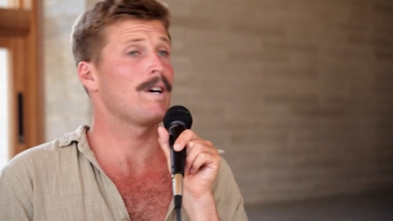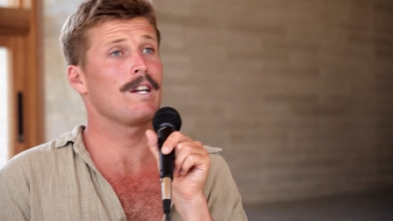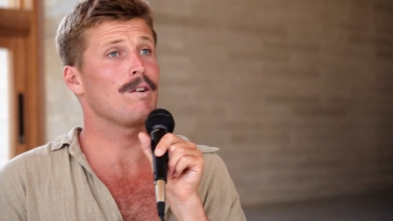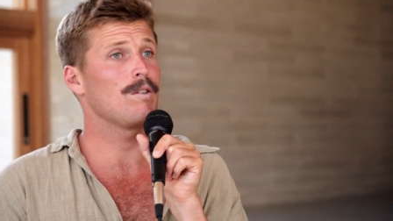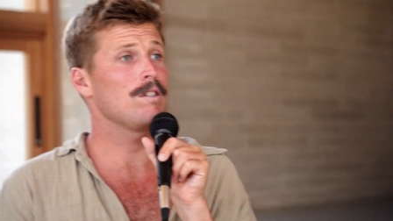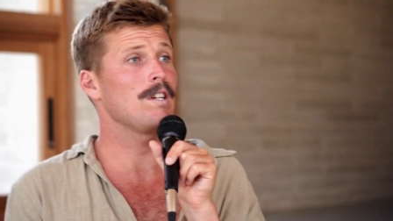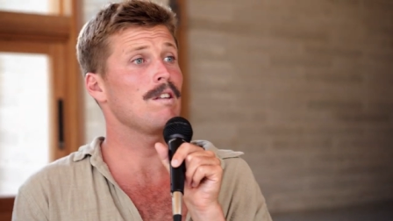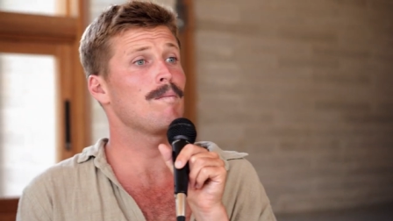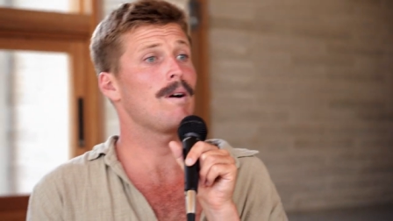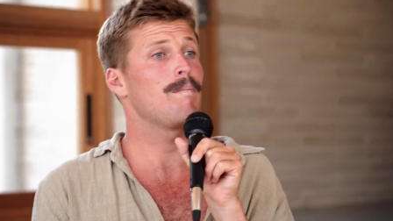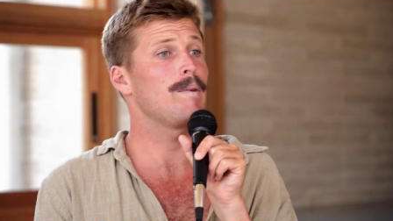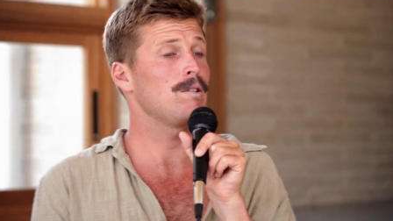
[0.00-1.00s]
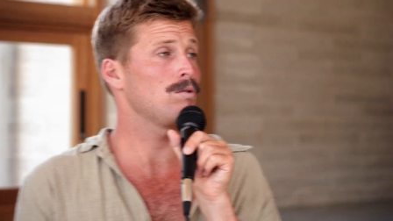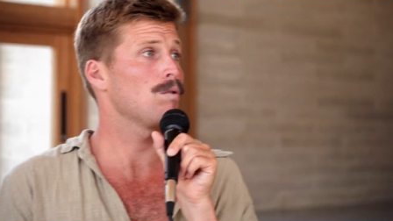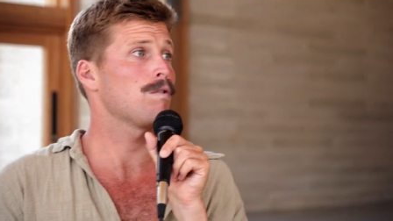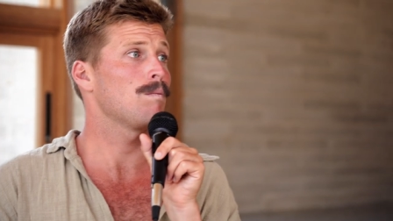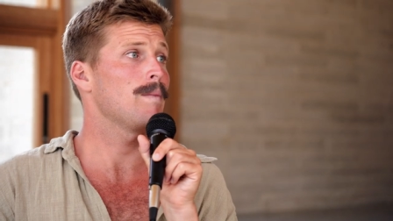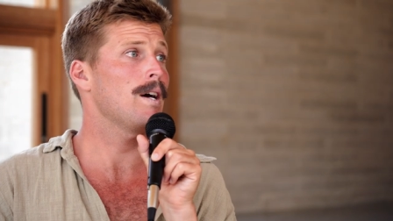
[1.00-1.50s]
running or this. Either I'm a bit
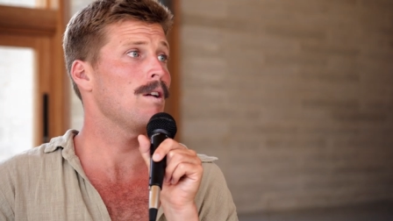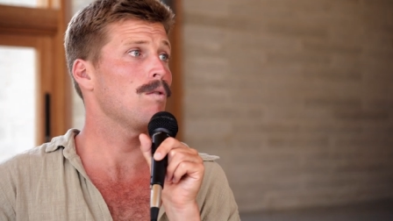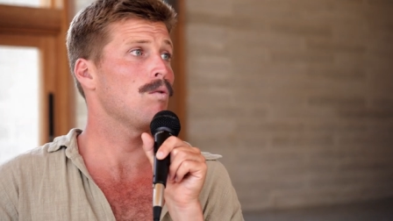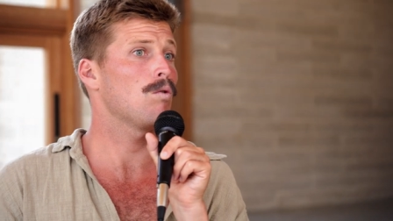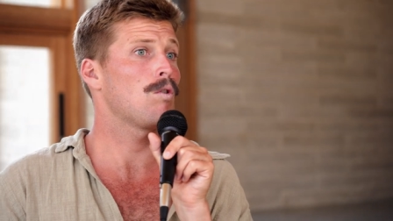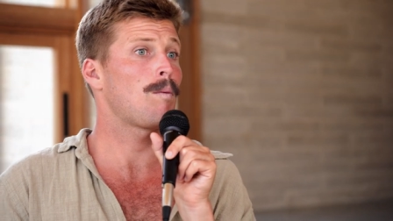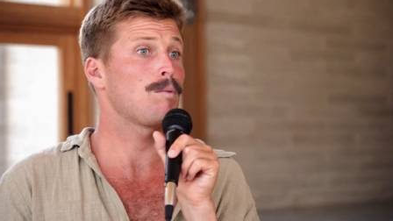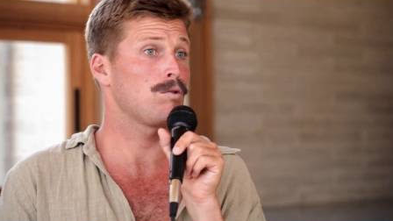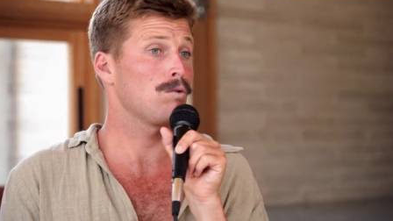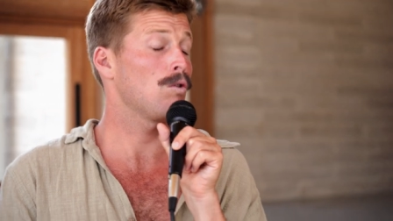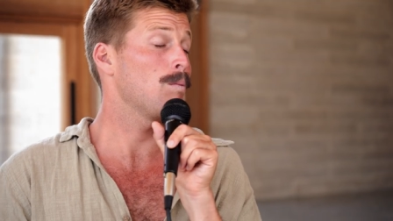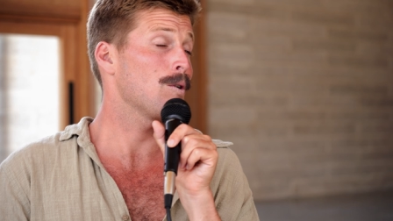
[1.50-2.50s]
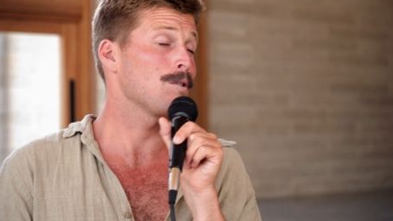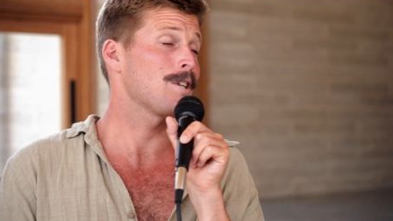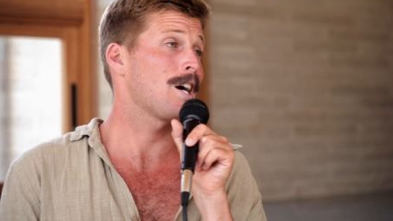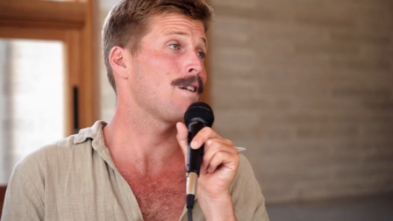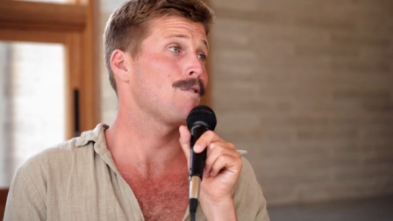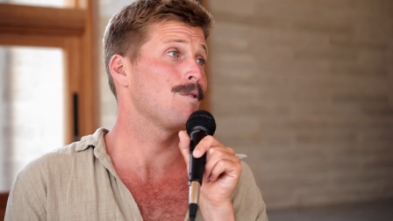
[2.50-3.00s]
sore from that, or I'm sore because
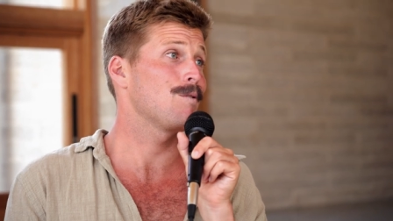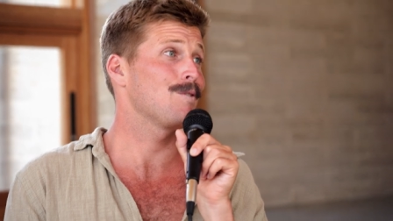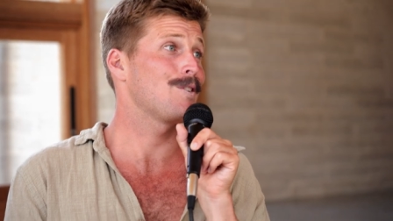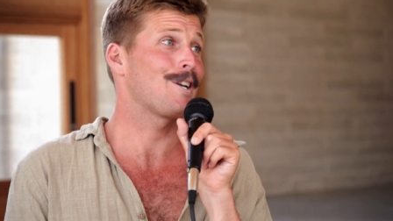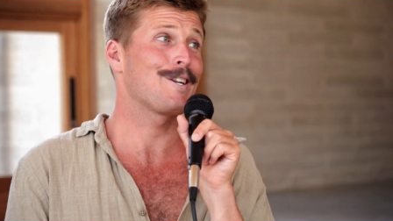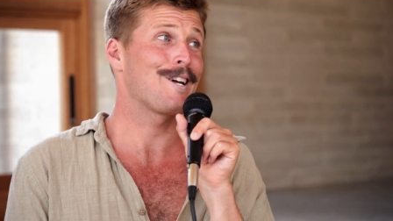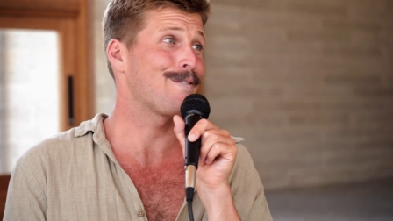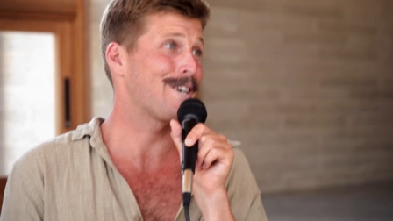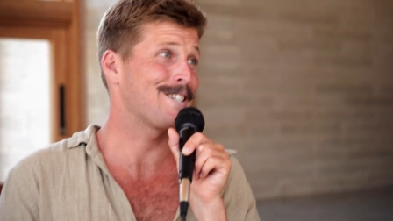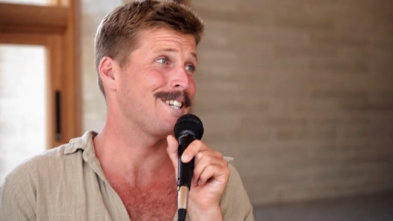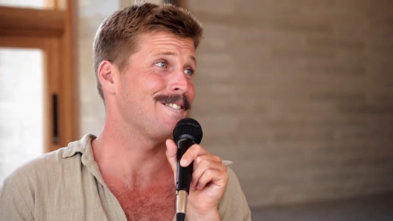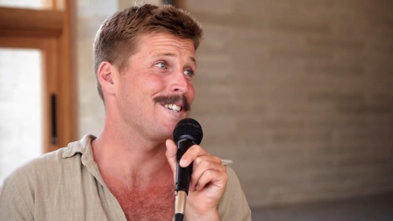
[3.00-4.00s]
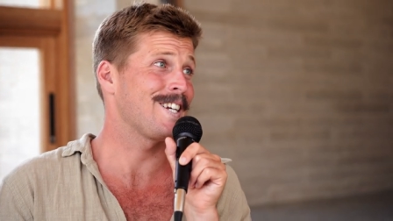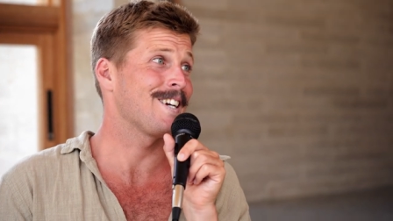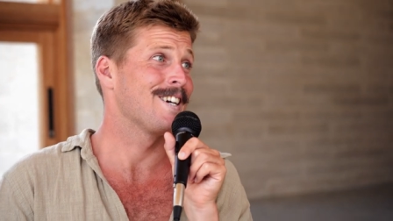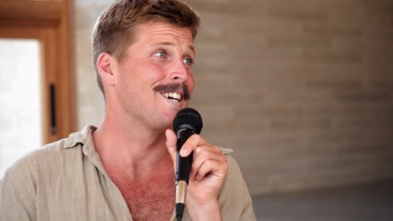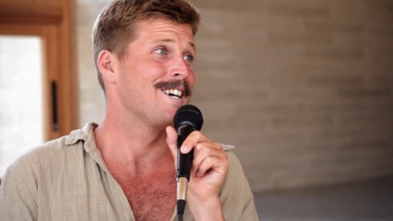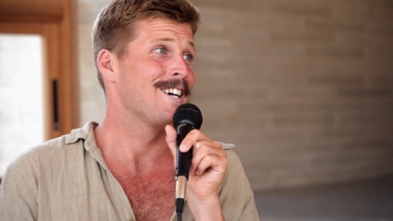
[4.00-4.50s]
I haven't done enough
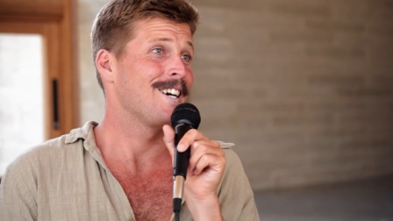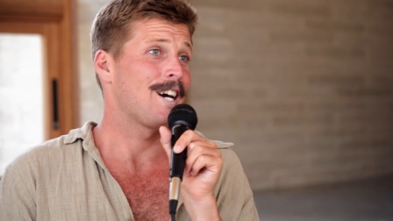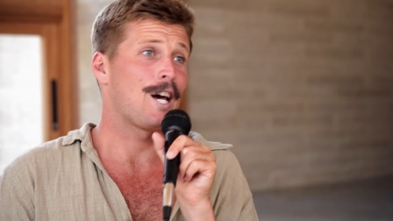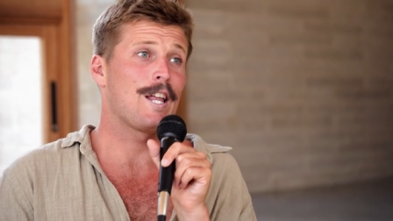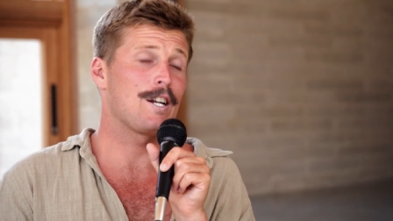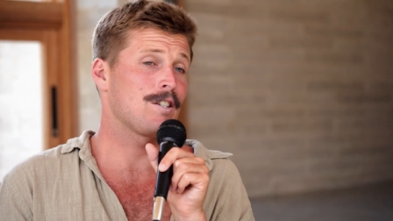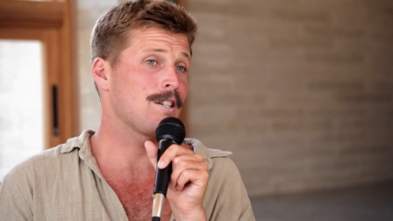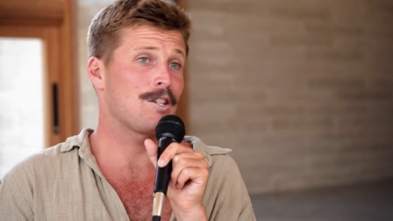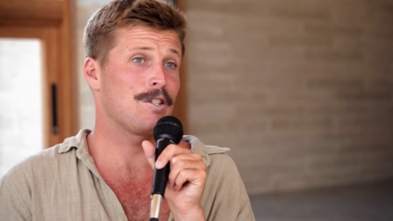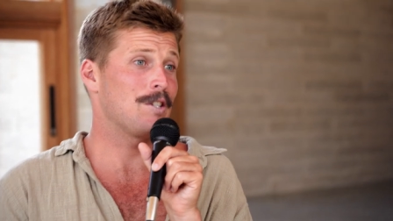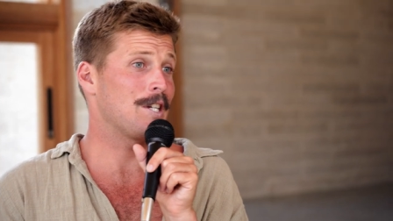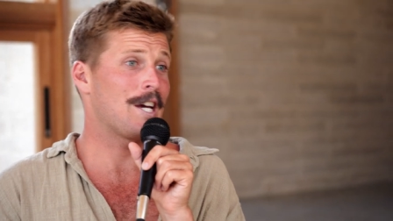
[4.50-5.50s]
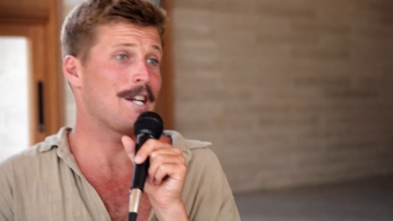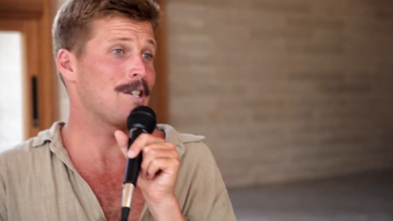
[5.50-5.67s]
activity mm. that just touches mm. again.